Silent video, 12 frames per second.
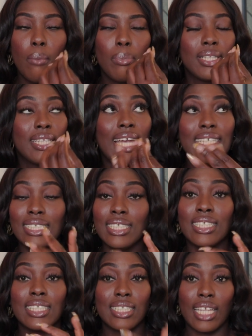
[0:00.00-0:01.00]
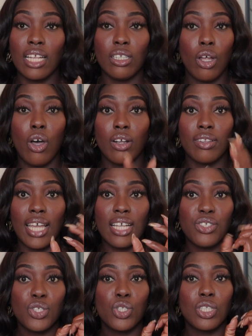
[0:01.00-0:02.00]
But that doesn't stay long.
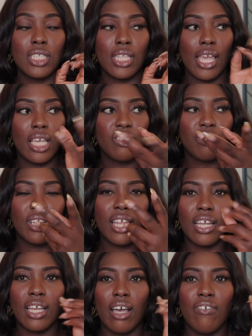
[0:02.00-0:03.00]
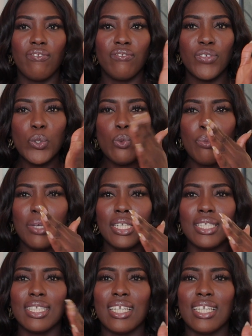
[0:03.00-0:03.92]
That just stays for like a few minutes,